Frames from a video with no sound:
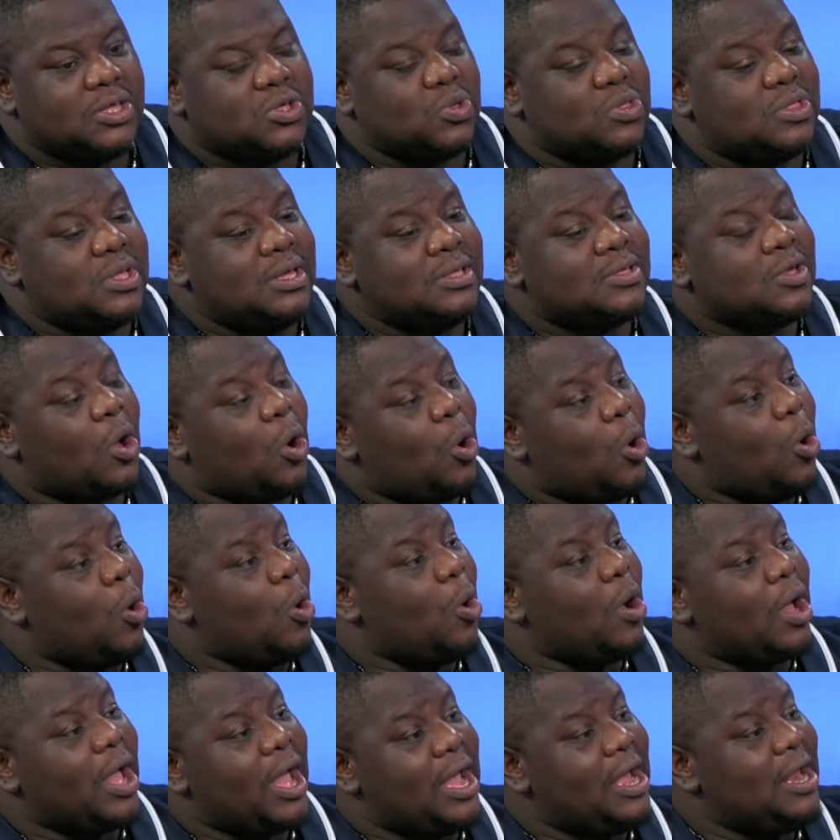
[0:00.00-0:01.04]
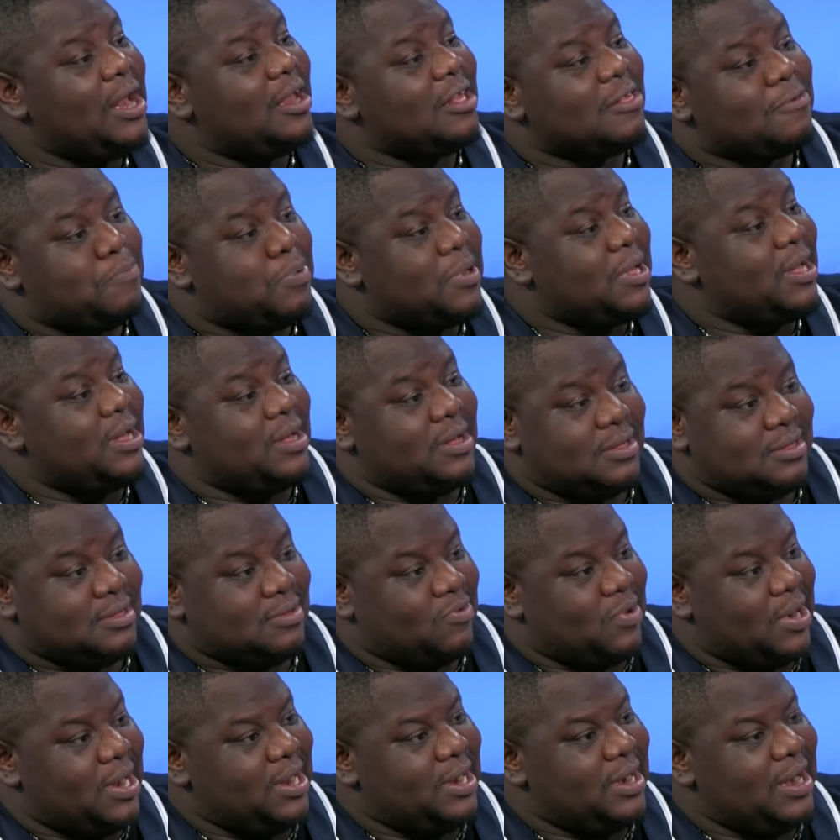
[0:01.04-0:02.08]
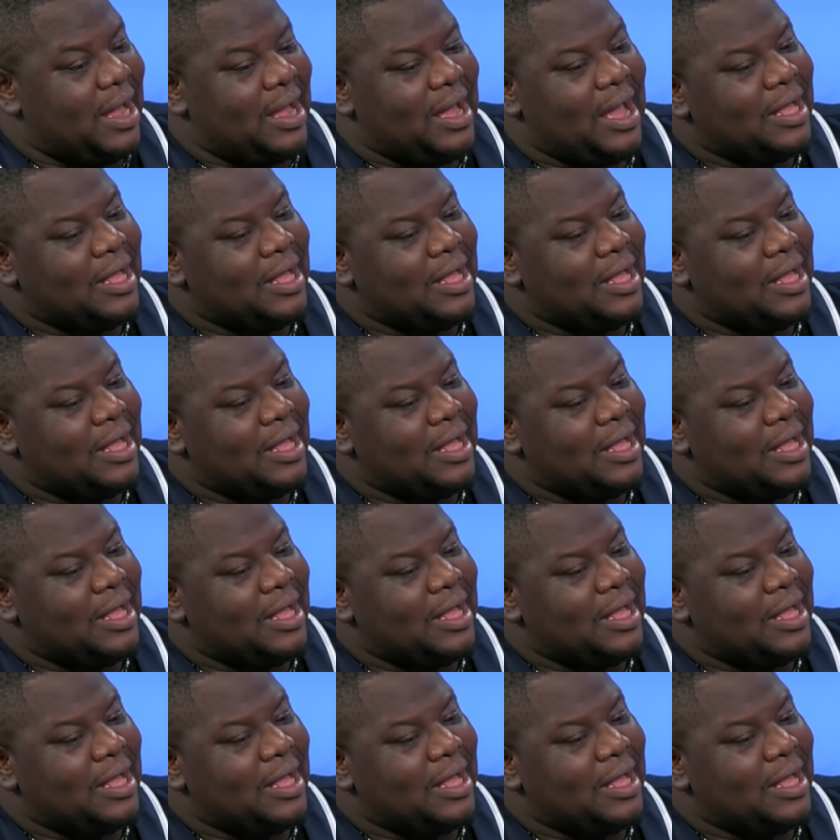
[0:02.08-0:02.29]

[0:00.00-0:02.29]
So these are all A-list players, right? right?